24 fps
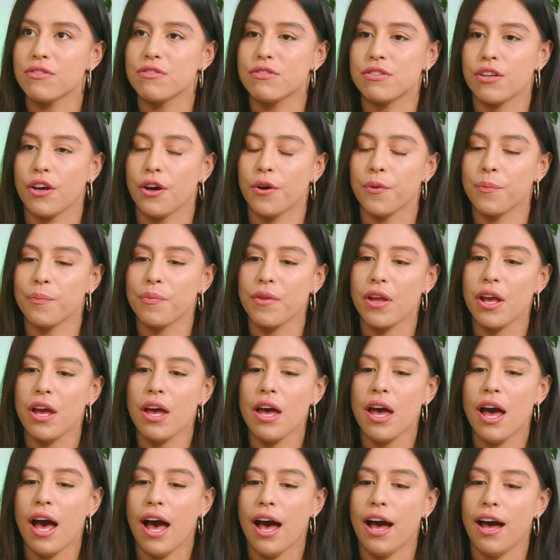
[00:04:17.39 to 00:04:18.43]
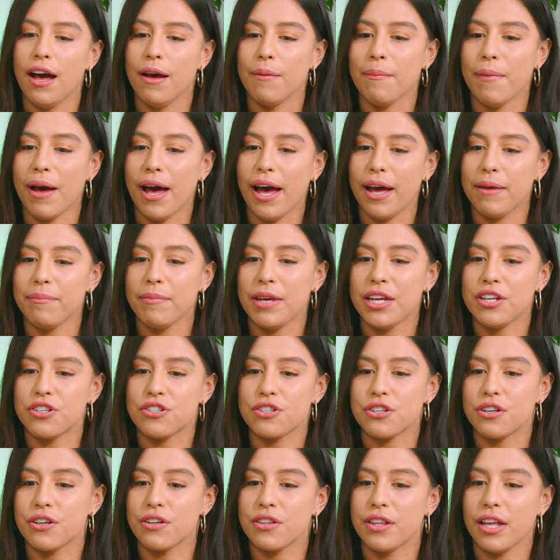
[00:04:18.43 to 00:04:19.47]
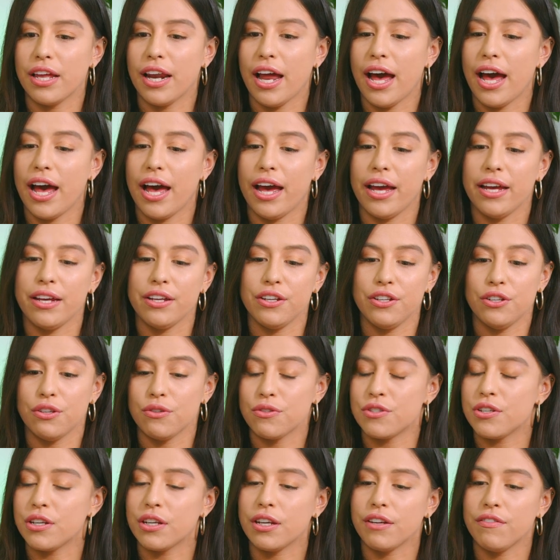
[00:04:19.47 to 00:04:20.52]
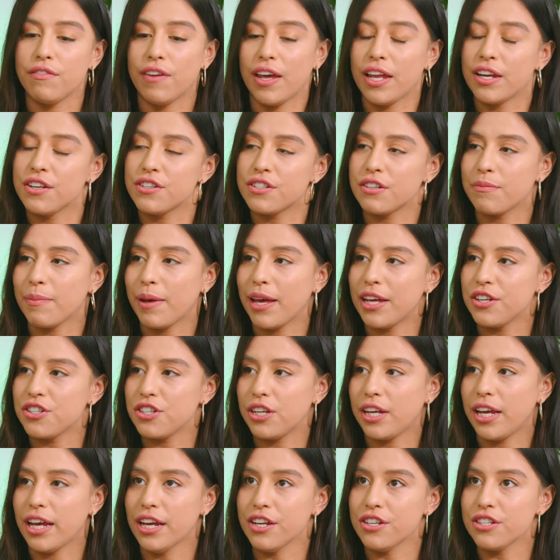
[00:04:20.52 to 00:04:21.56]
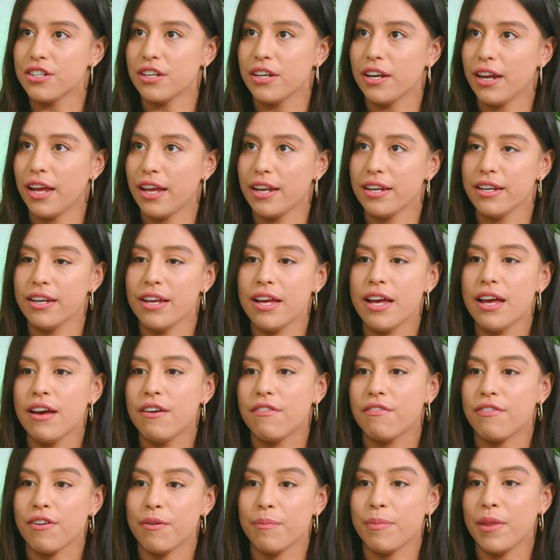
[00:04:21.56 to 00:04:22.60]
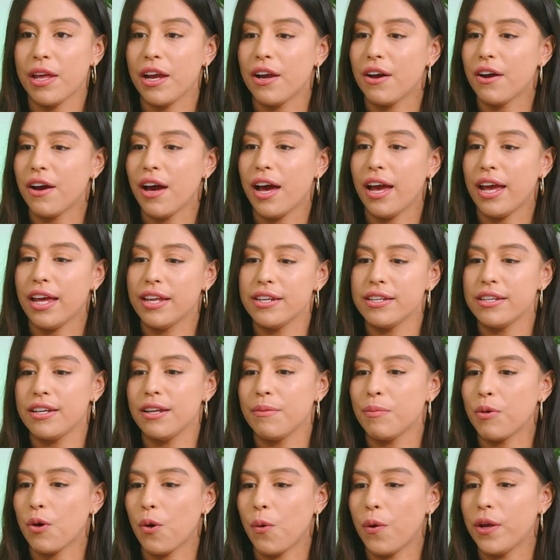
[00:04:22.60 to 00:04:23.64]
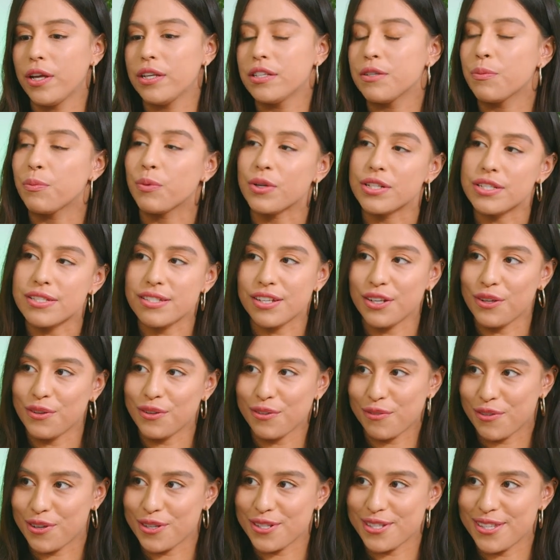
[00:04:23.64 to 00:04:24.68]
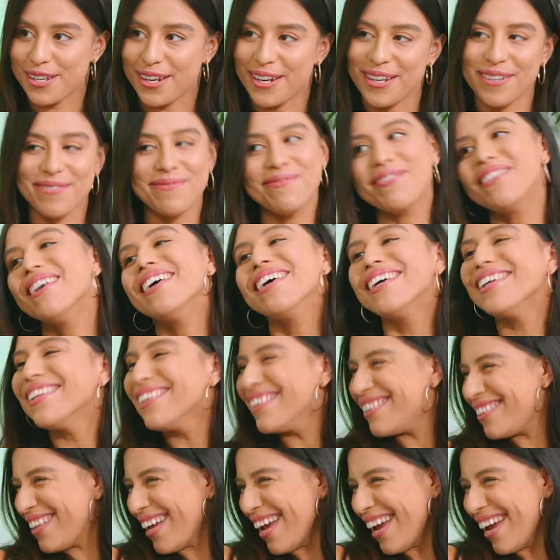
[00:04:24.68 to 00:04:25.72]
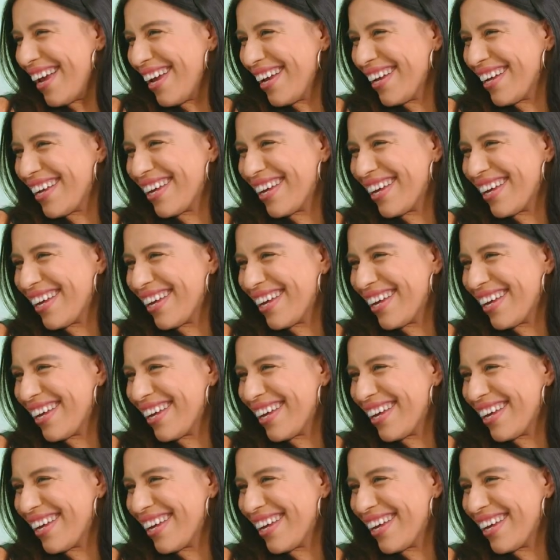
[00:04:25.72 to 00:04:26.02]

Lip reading: So I made sure that I, took advantage of my education. And from there, I ended up going to Princeton University. Thank